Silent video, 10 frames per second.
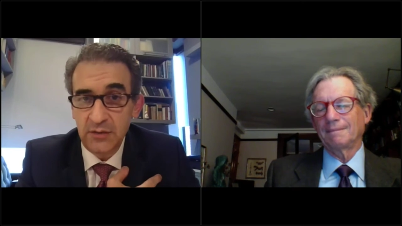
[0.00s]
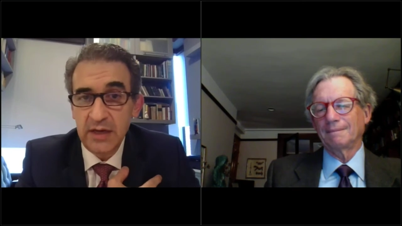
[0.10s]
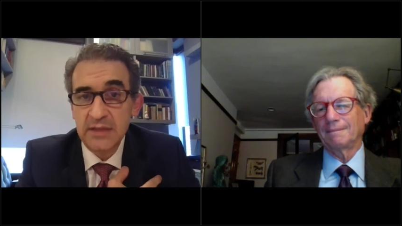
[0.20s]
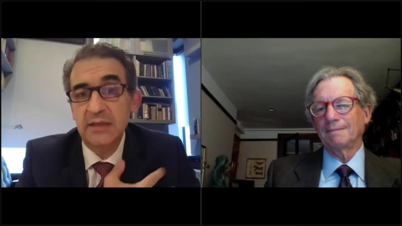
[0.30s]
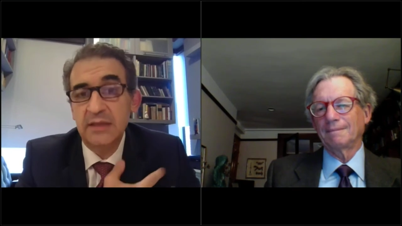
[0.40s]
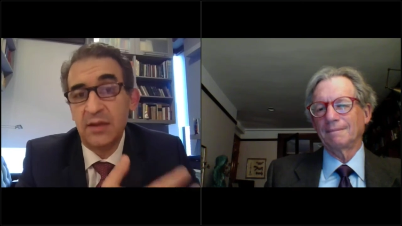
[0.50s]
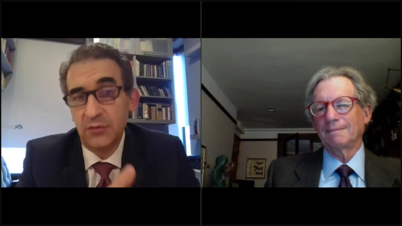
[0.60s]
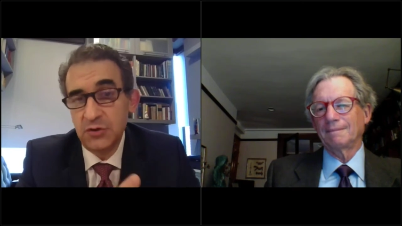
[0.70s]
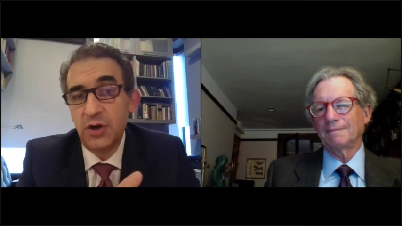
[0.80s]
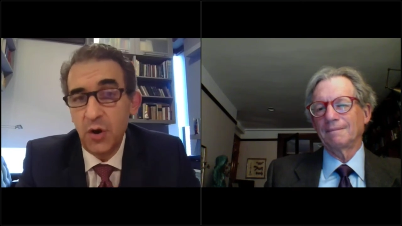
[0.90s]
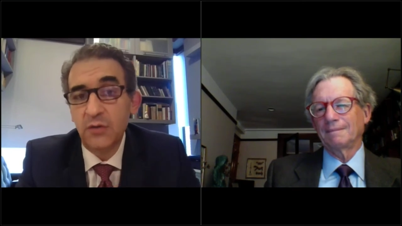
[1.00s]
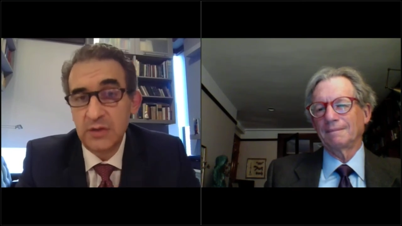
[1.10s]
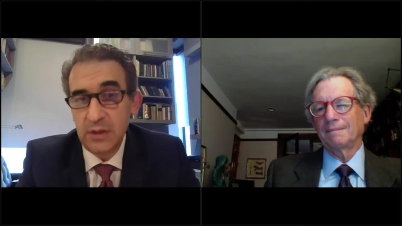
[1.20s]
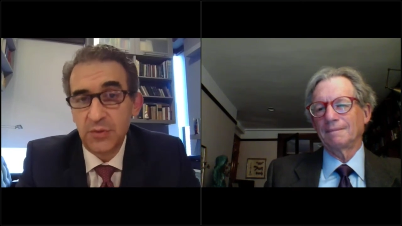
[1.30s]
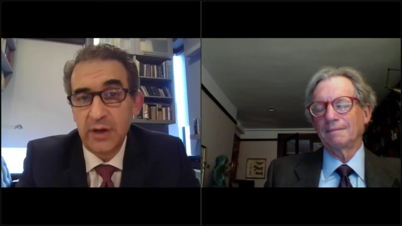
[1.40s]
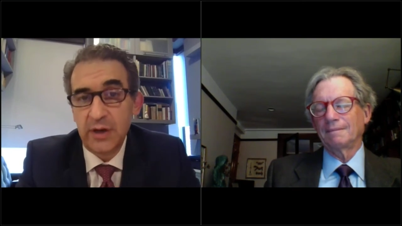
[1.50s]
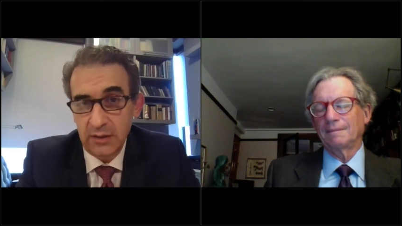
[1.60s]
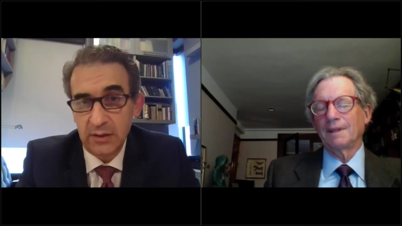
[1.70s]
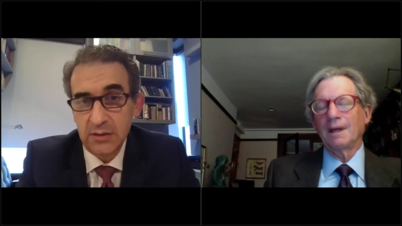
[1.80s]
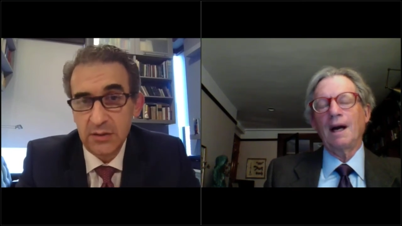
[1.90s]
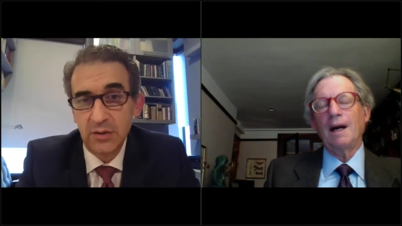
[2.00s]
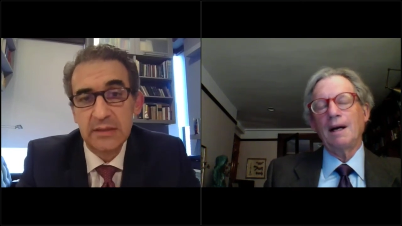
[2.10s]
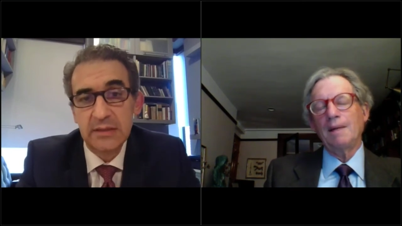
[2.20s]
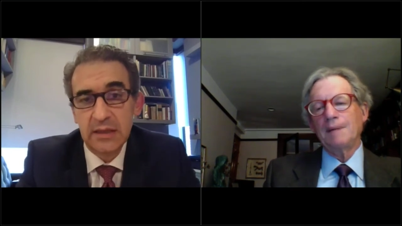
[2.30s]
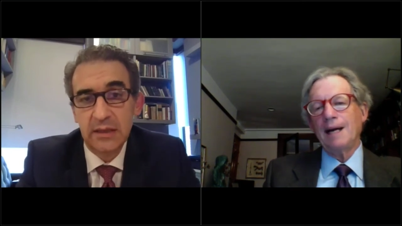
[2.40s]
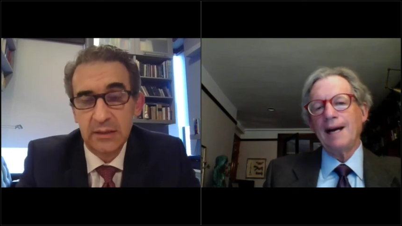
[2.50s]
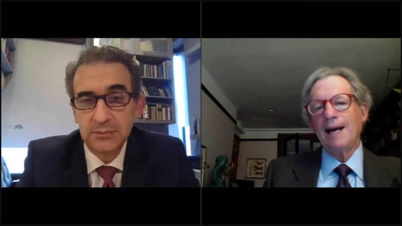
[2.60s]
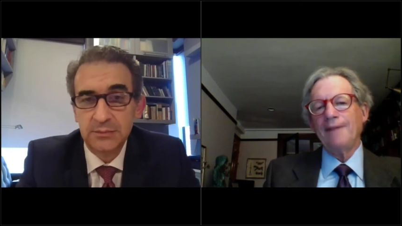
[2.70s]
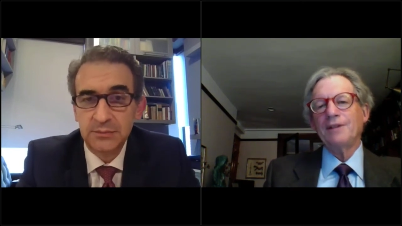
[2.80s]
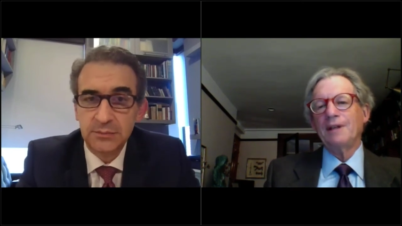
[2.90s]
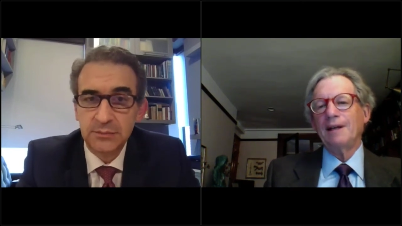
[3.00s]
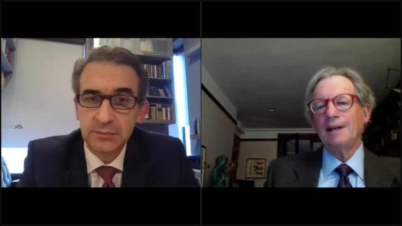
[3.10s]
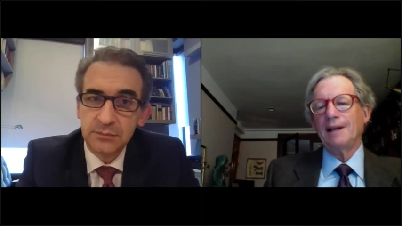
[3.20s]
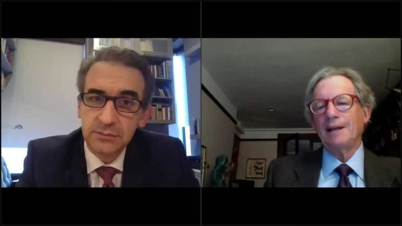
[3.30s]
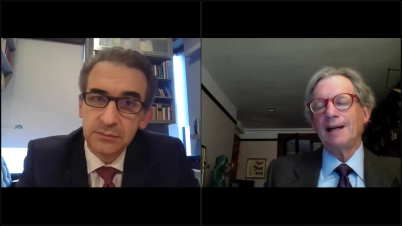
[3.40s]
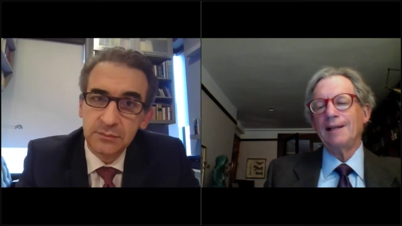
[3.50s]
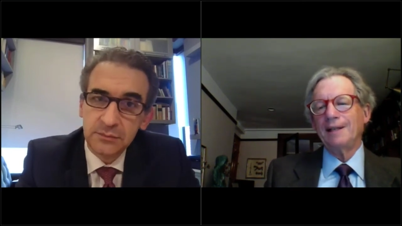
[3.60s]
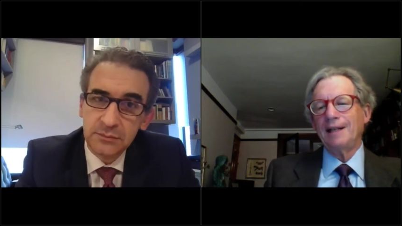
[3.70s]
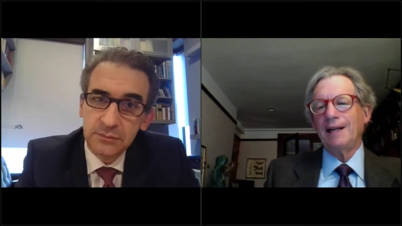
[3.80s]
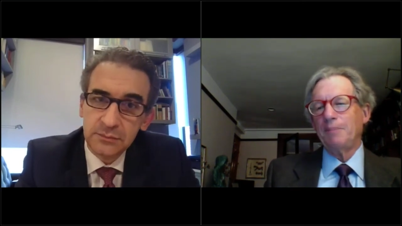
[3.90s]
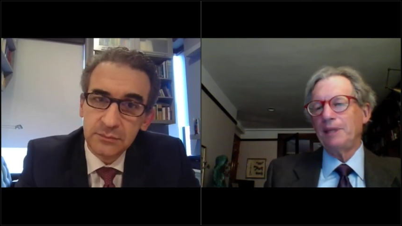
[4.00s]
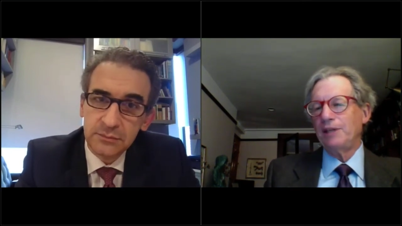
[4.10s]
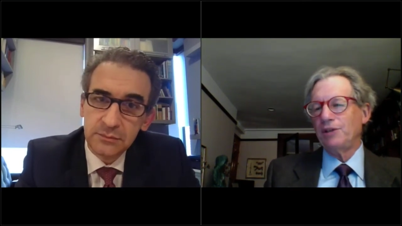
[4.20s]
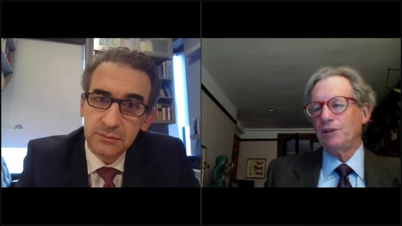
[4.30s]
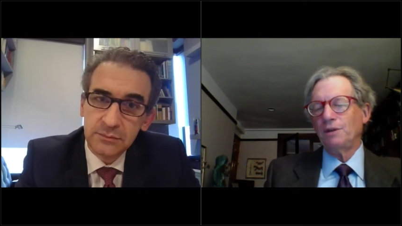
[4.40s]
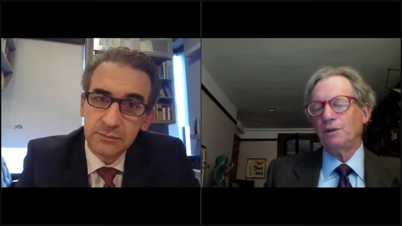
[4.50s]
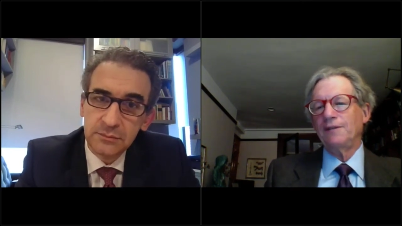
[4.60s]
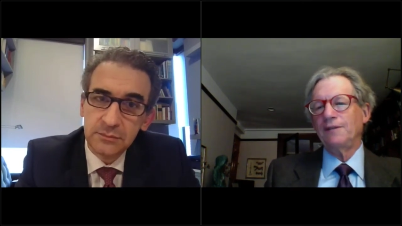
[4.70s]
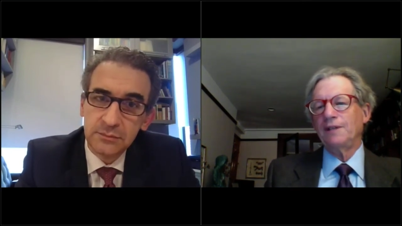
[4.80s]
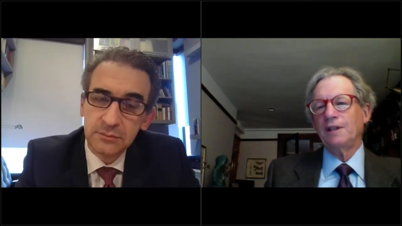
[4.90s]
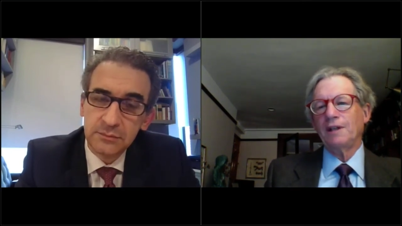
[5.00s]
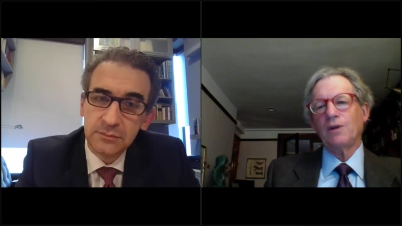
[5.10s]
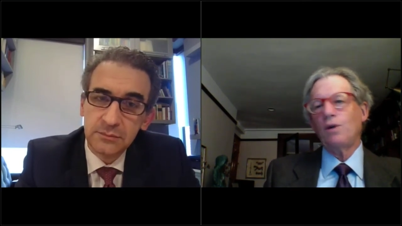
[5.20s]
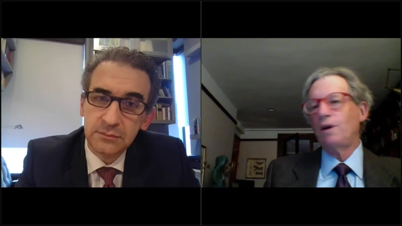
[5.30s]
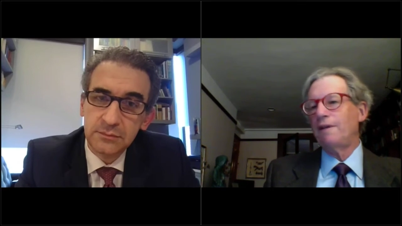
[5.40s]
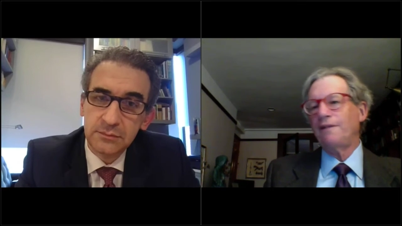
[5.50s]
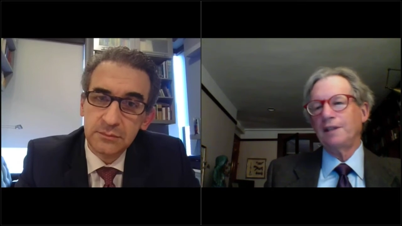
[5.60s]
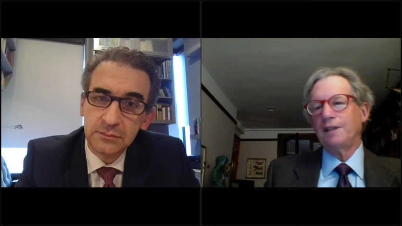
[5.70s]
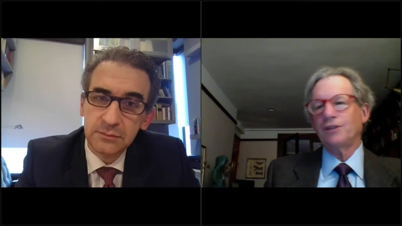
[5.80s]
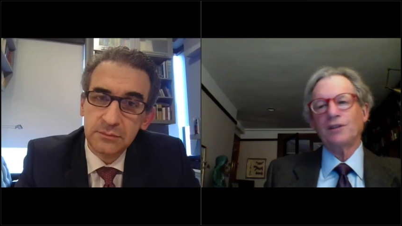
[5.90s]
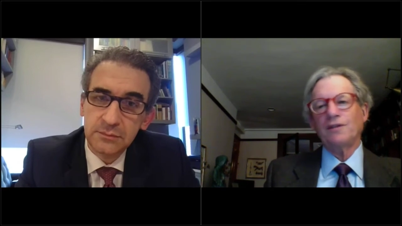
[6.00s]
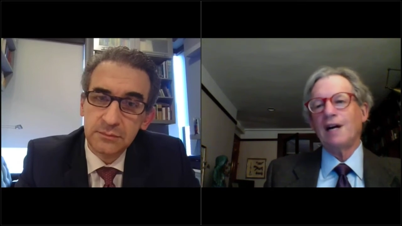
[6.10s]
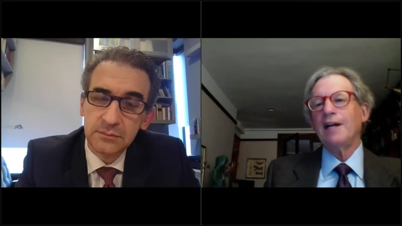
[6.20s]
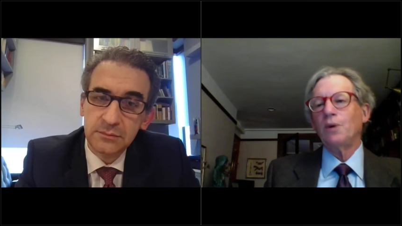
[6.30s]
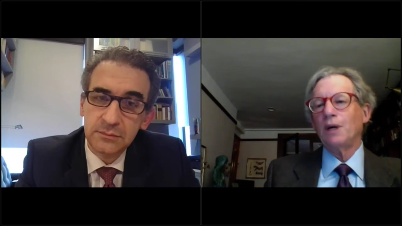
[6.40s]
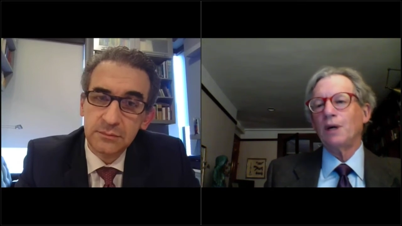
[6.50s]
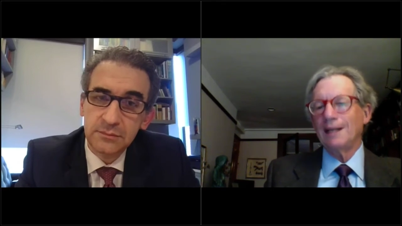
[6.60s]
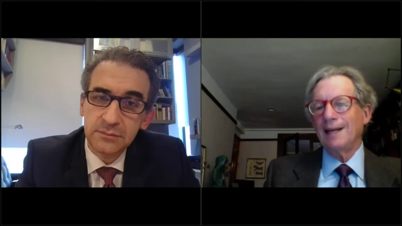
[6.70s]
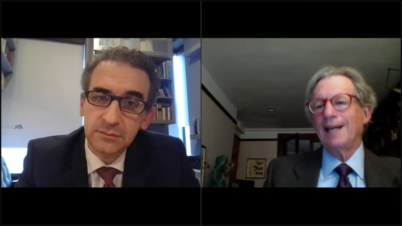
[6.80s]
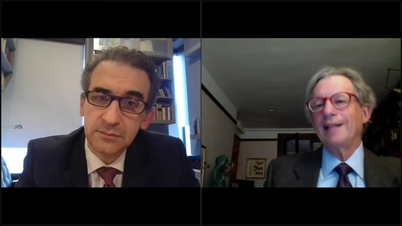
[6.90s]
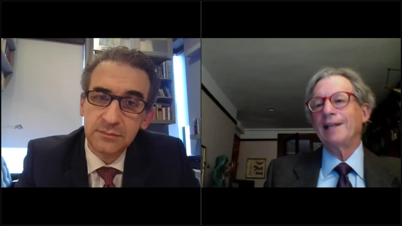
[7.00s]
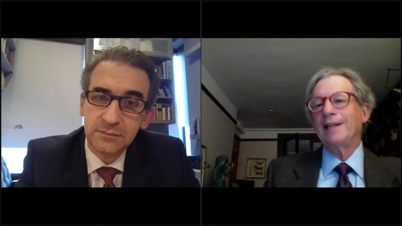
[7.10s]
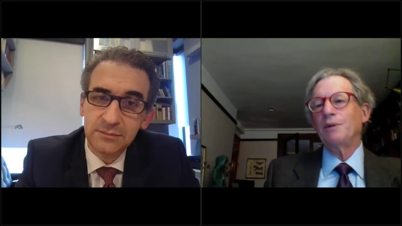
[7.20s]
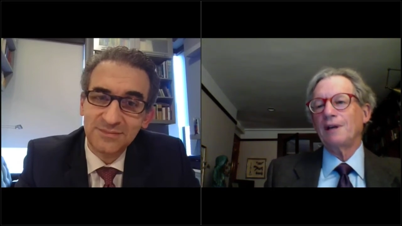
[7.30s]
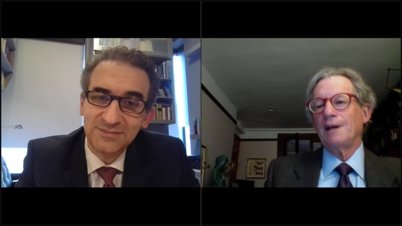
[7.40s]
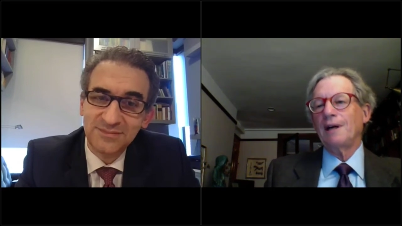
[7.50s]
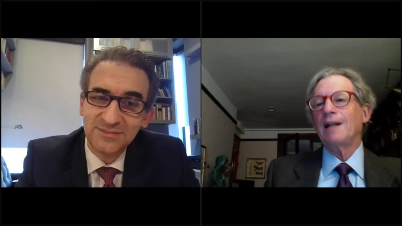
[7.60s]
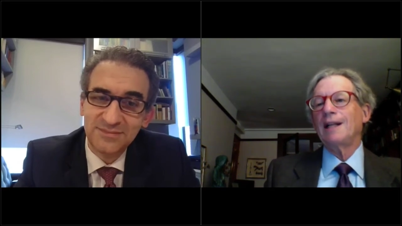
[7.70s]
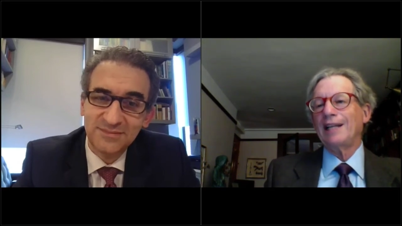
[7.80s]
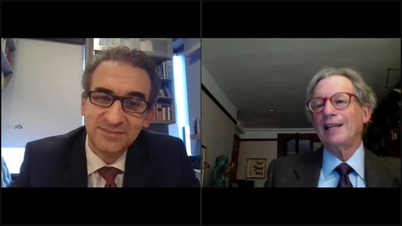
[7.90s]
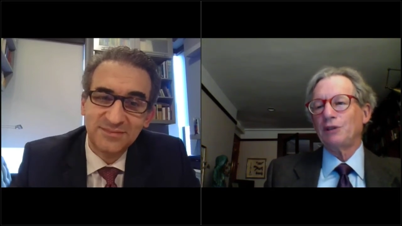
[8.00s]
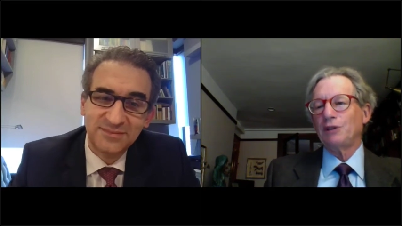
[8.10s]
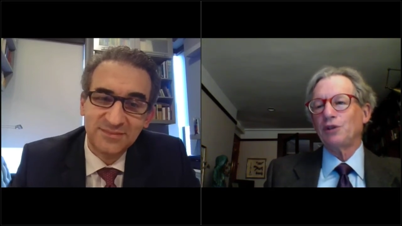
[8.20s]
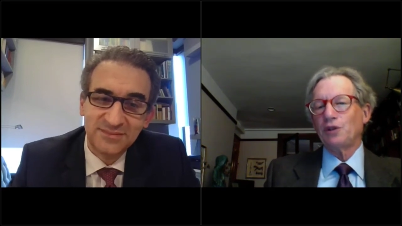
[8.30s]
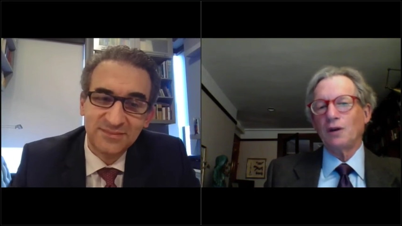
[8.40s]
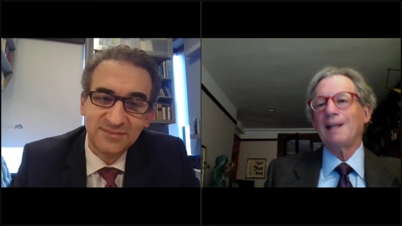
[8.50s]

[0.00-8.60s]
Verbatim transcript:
Speaker 1: device and that would turn them off temporarily. So that's. Uh, I,
Speaker 2: say, I, did have a patient who lived in the cornfields of Iowa, and there was a, an electrical storm.